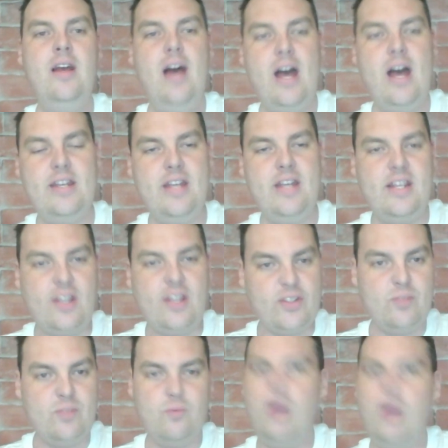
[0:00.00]
And he's had
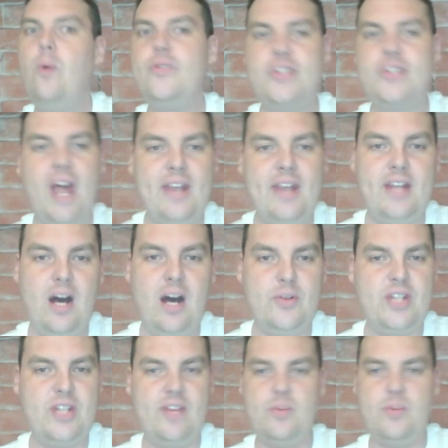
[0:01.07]
some real
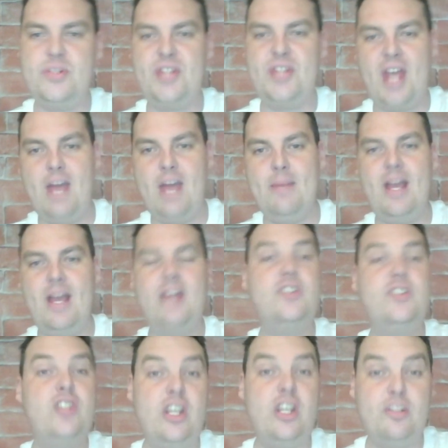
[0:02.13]
standouts, like there was the game
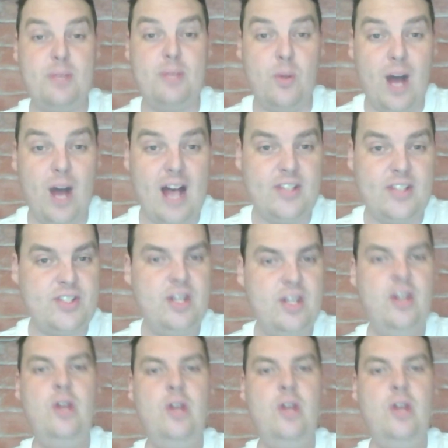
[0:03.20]
against GWS,